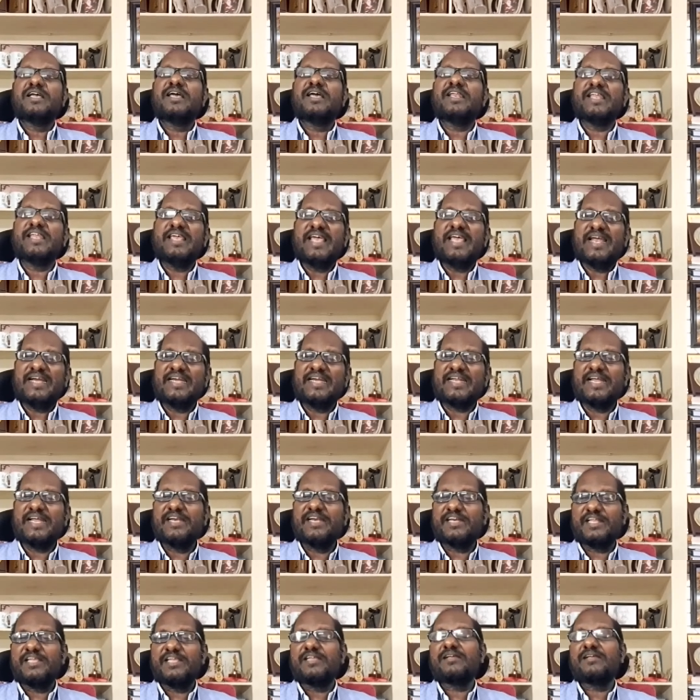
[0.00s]
any
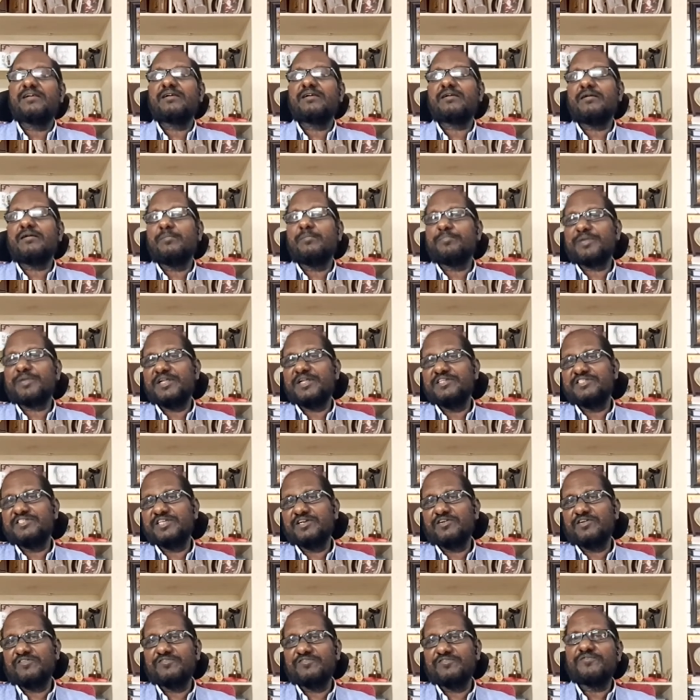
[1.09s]
entity
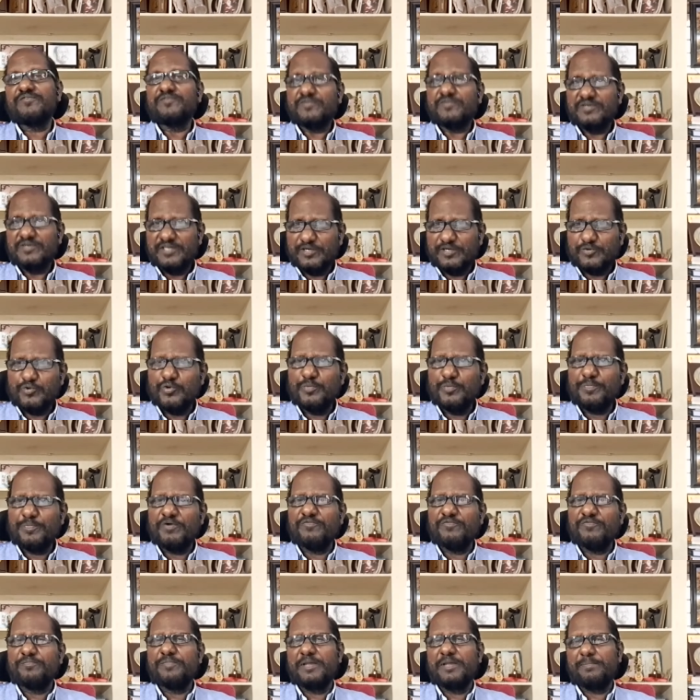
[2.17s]
comprising of a group
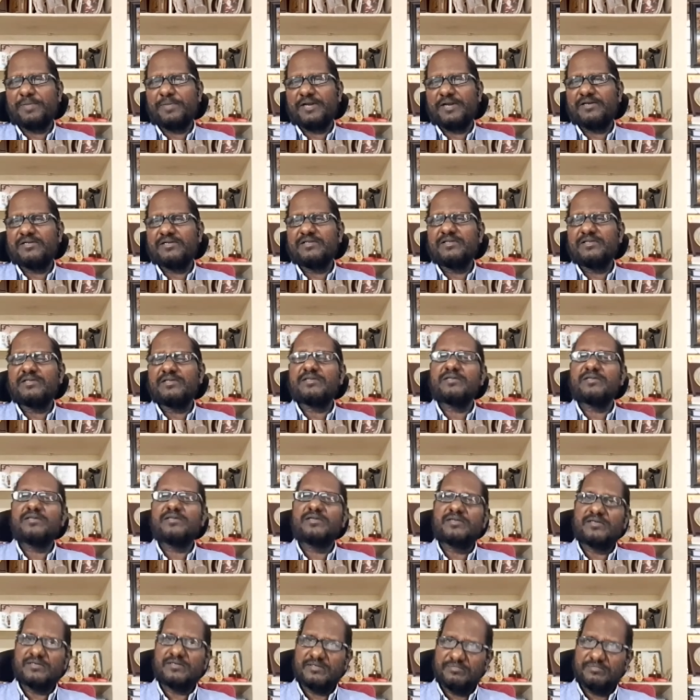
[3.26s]
of people,
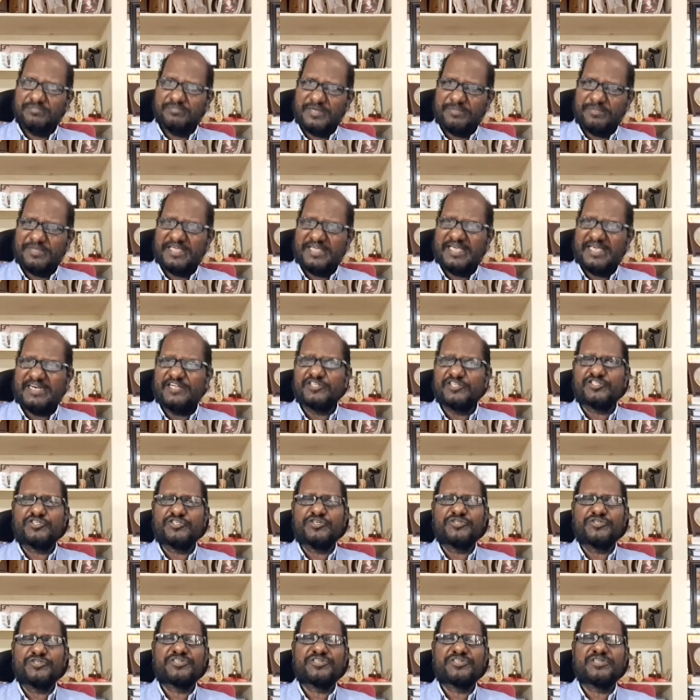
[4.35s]
maybe an
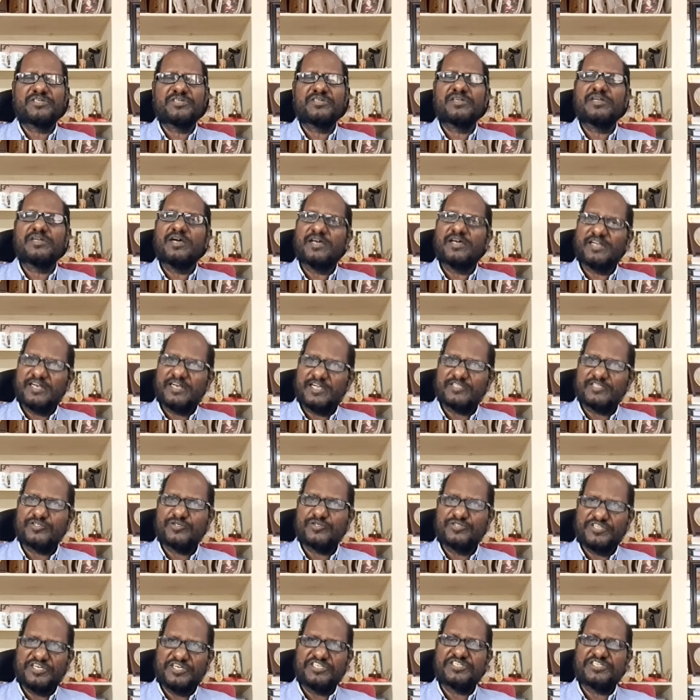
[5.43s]
institution or an
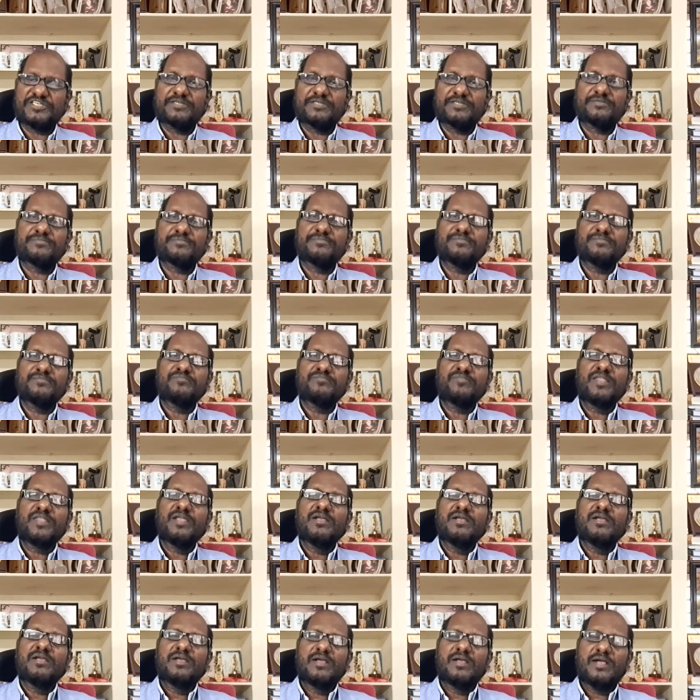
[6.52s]
association,
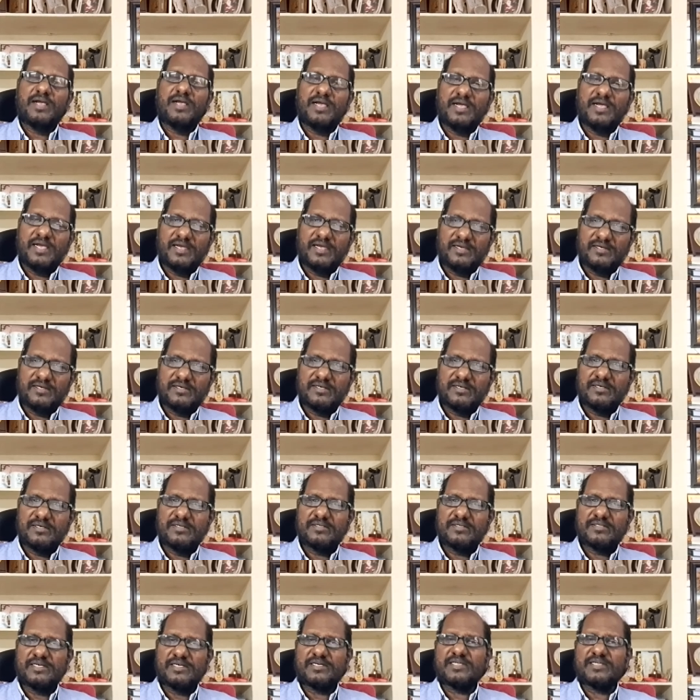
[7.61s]
and
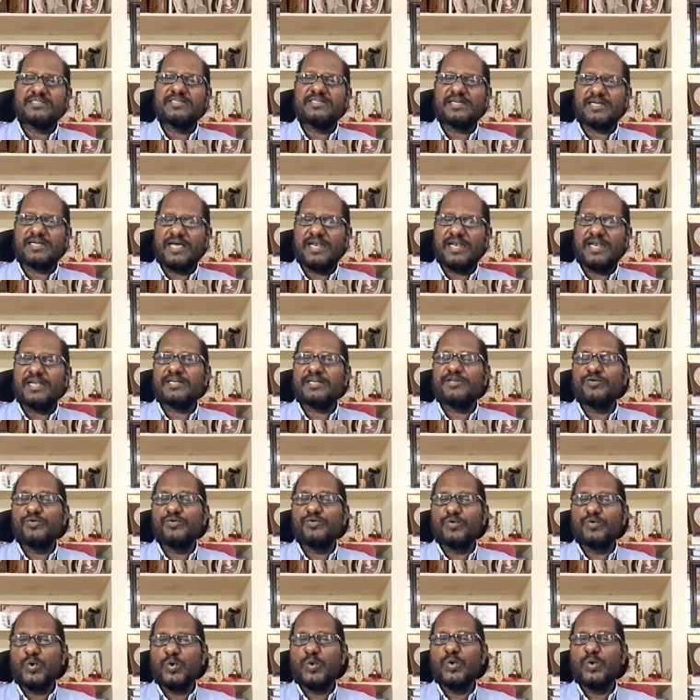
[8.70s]
that has a
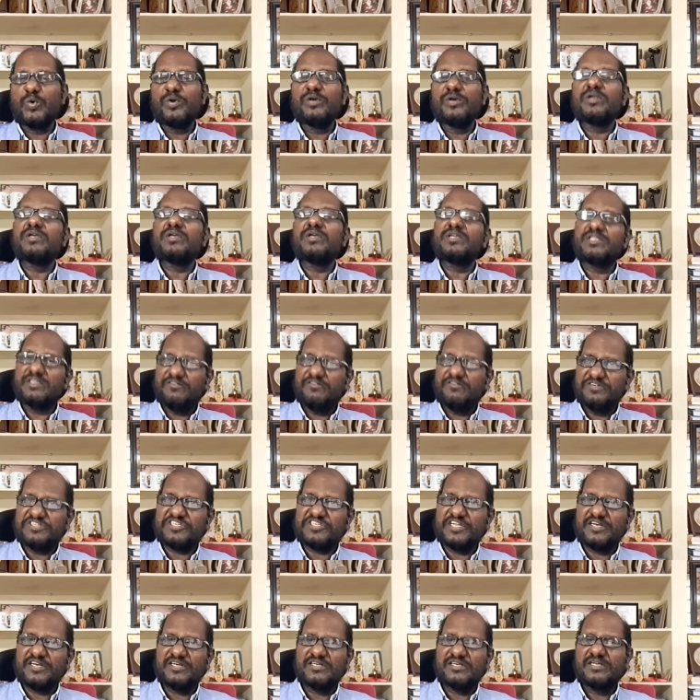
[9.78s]
collective goal, the
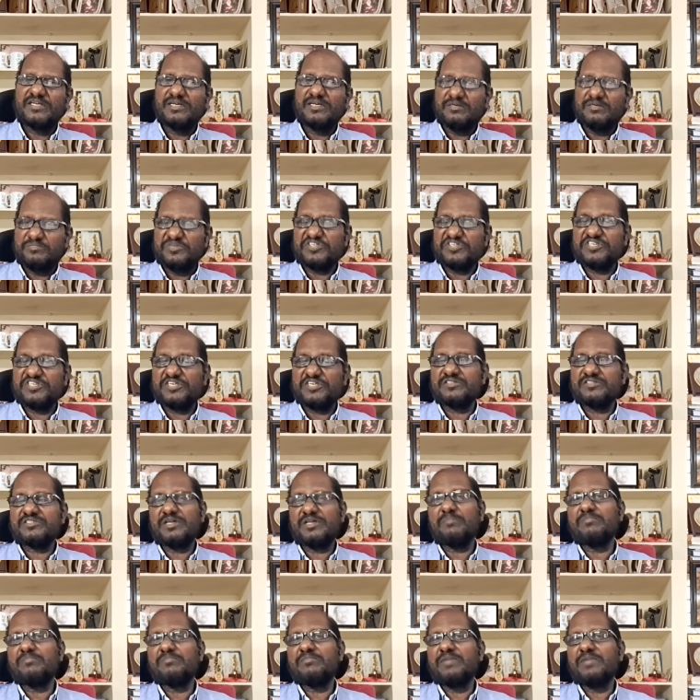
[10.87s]
vision, a mission,
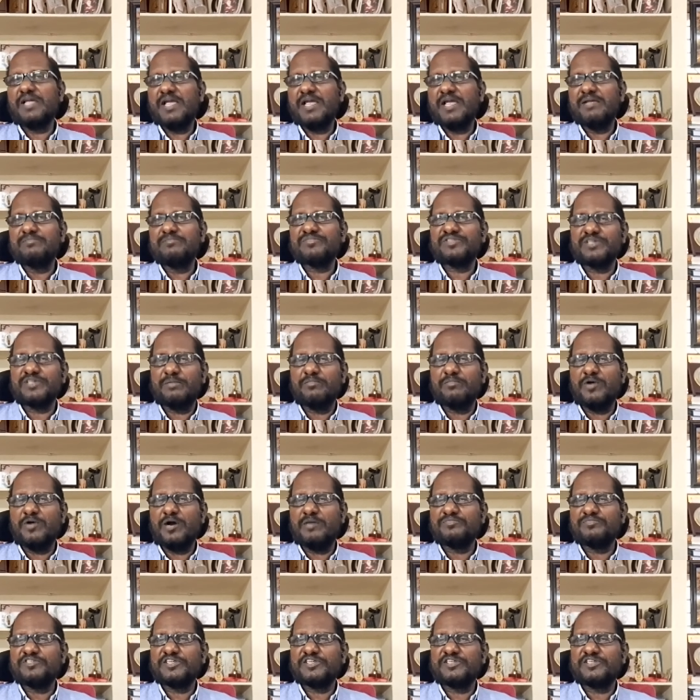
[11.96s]
some aims, some
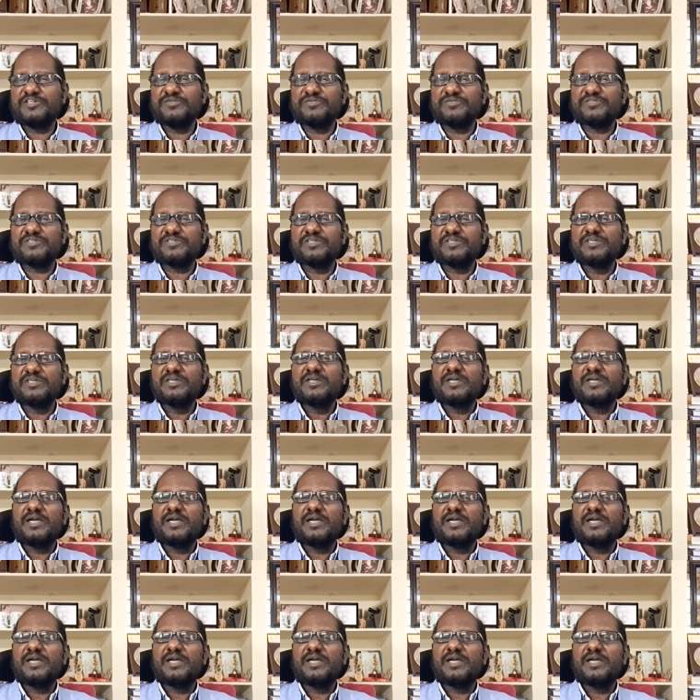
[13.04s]
objectives,